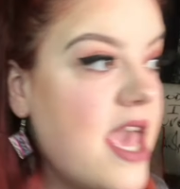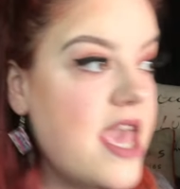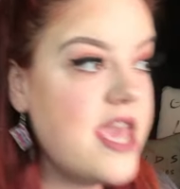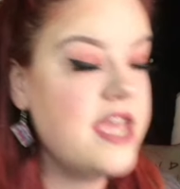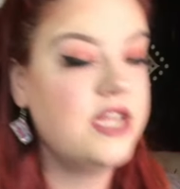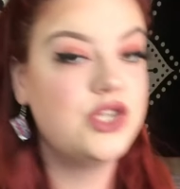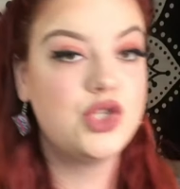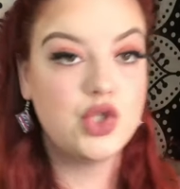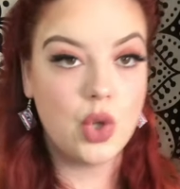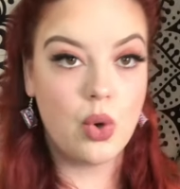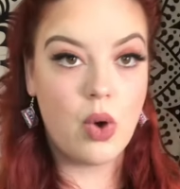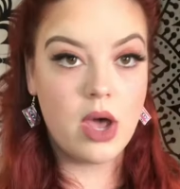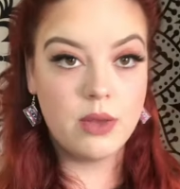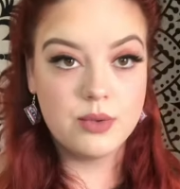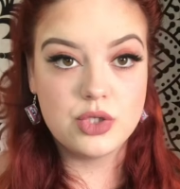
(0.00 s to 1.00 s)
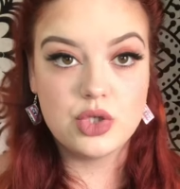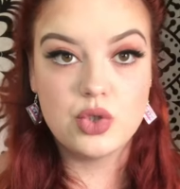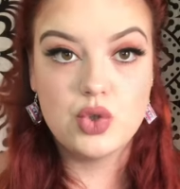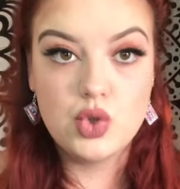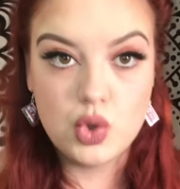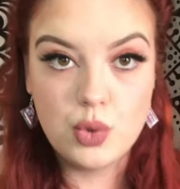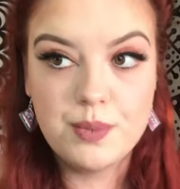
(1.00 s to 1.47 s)
And so I was
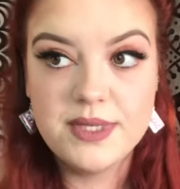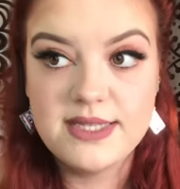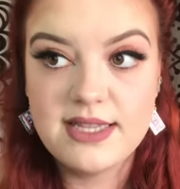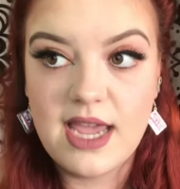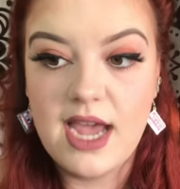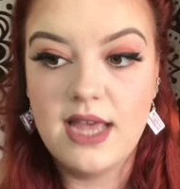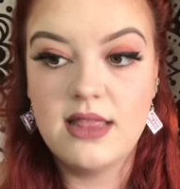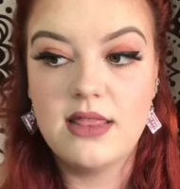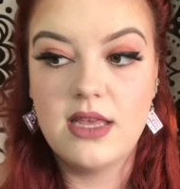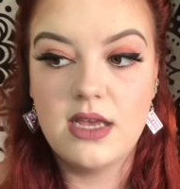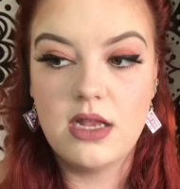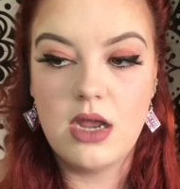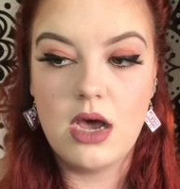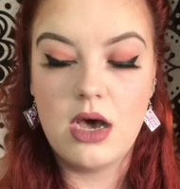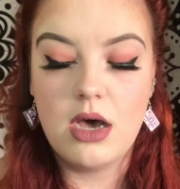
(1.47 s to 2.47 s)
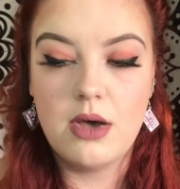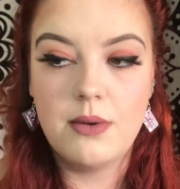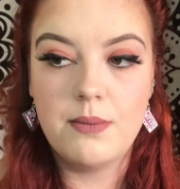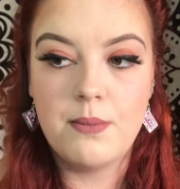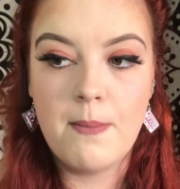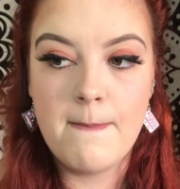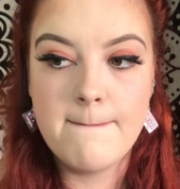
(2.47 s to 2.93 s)
super scared that
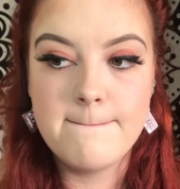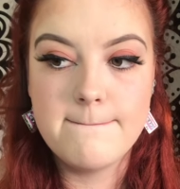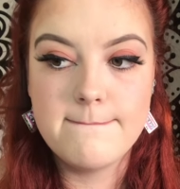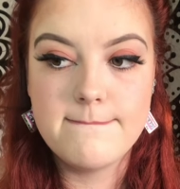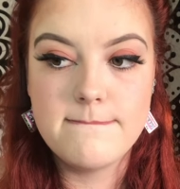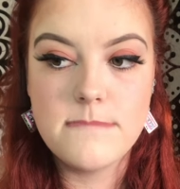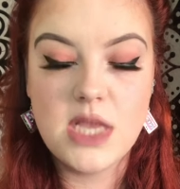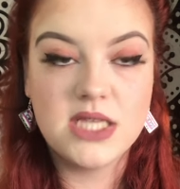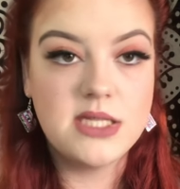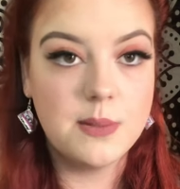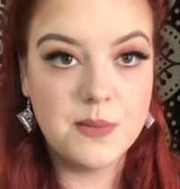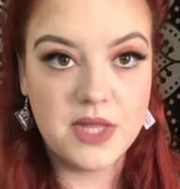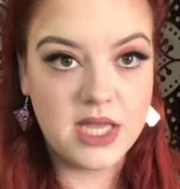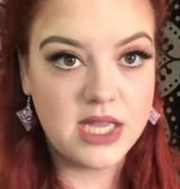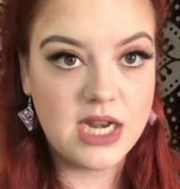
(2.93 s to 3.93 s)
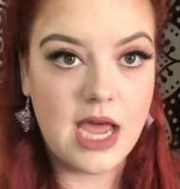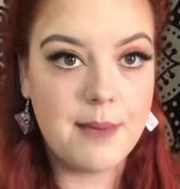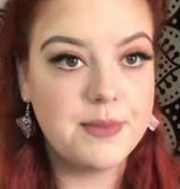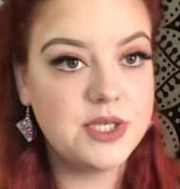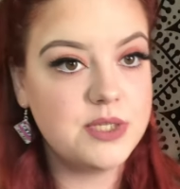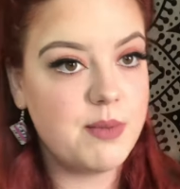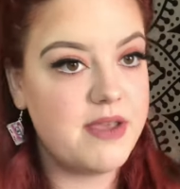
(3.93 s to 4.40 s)
something had
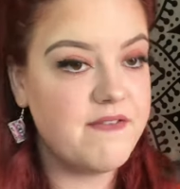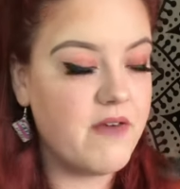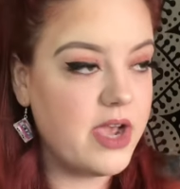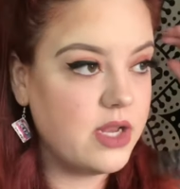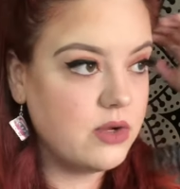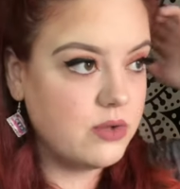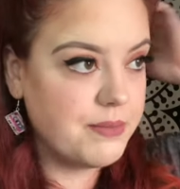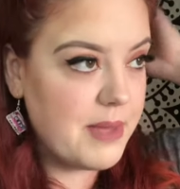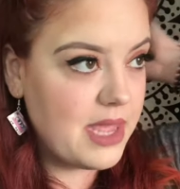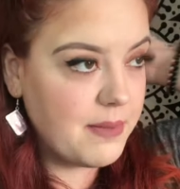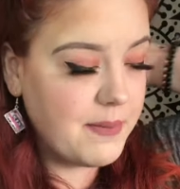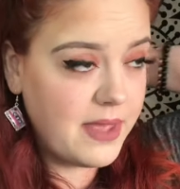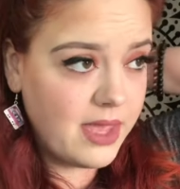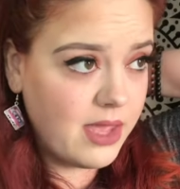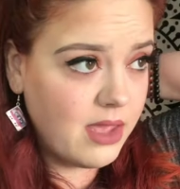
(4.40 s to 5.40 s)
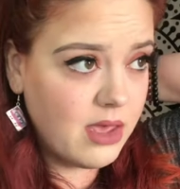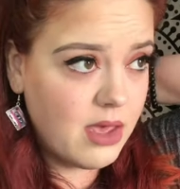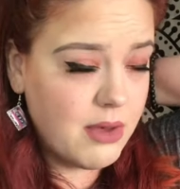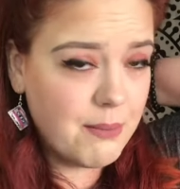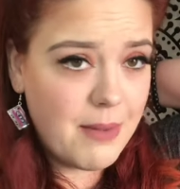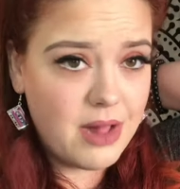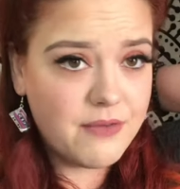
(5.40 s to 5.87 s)
happened to my vinyl, maybe a
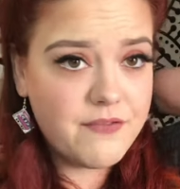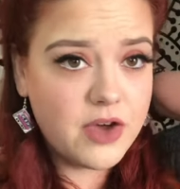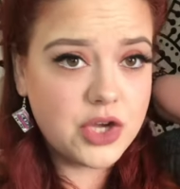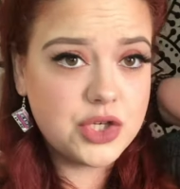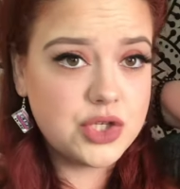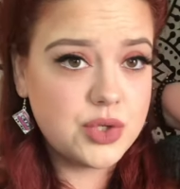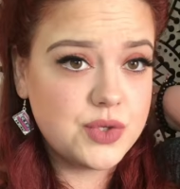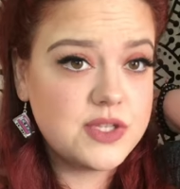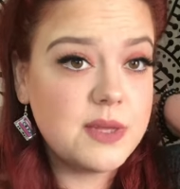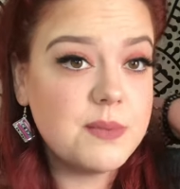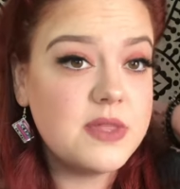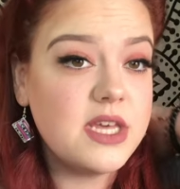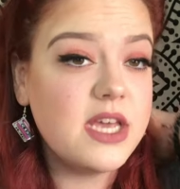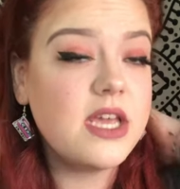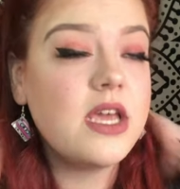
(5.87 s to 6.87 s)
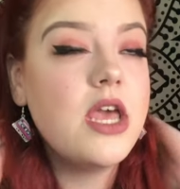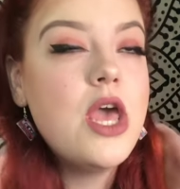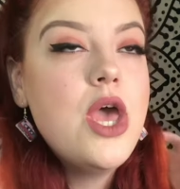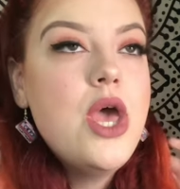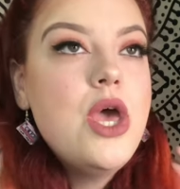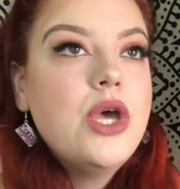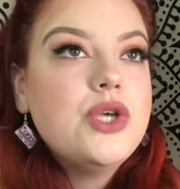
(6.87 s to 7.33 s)
malfunction or something.
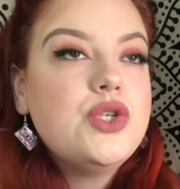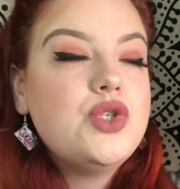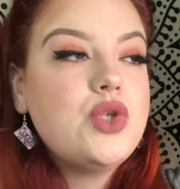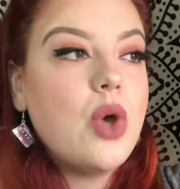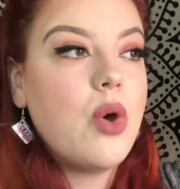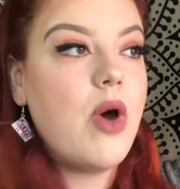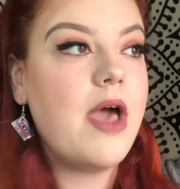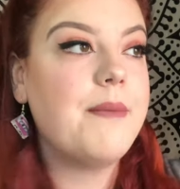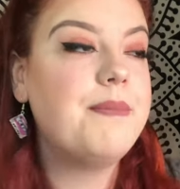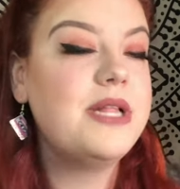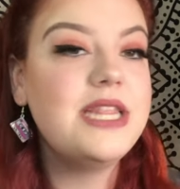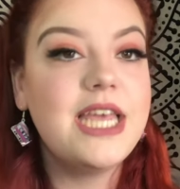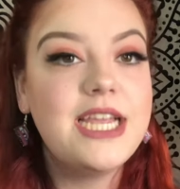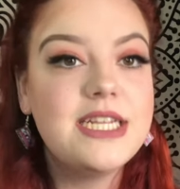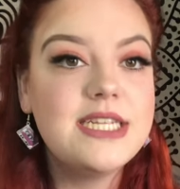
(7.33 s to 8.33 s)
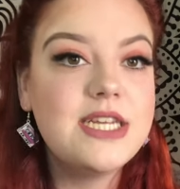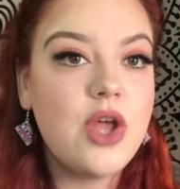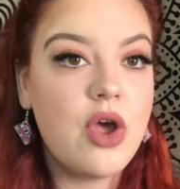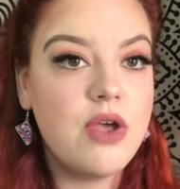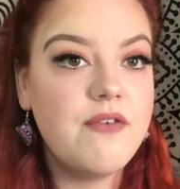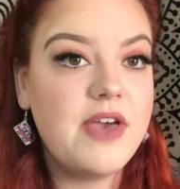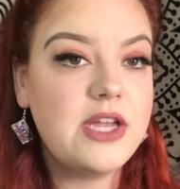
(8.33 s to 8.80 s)
So I played it
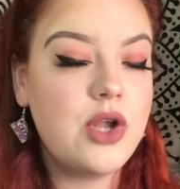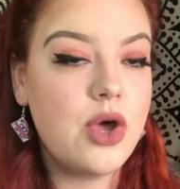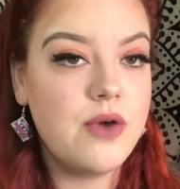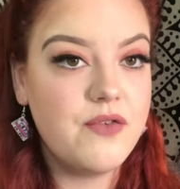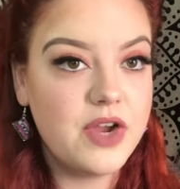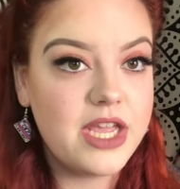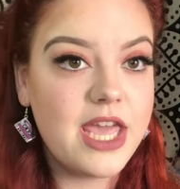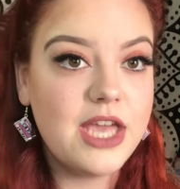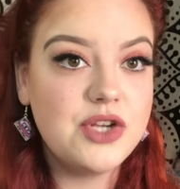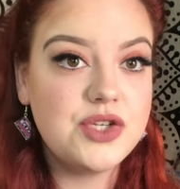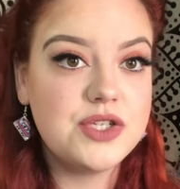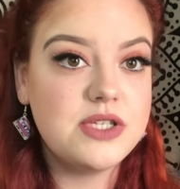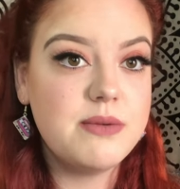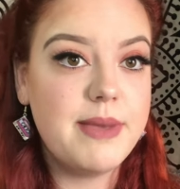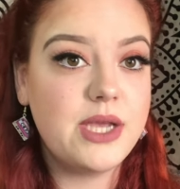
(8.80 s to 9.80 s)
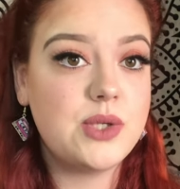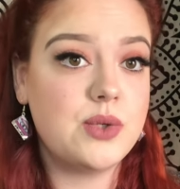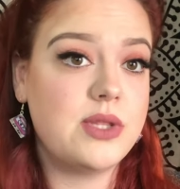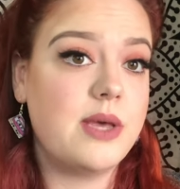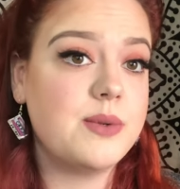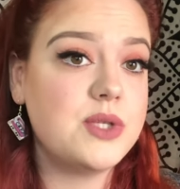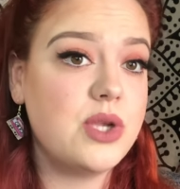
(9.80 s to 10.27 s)
over and over again just to make sure
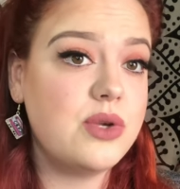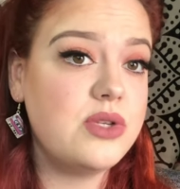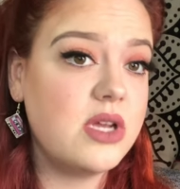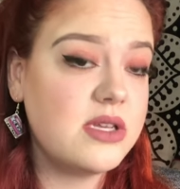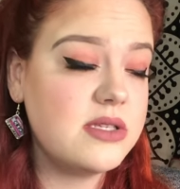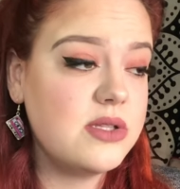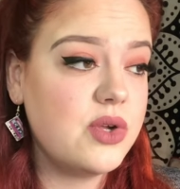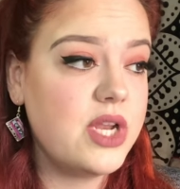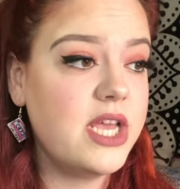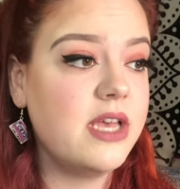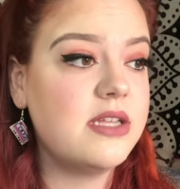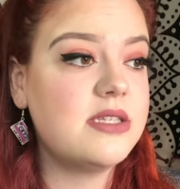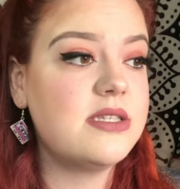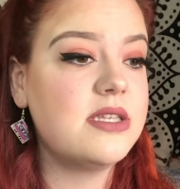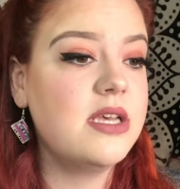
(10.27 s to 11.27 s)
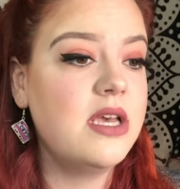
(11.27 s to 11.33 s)
there was no dust on it.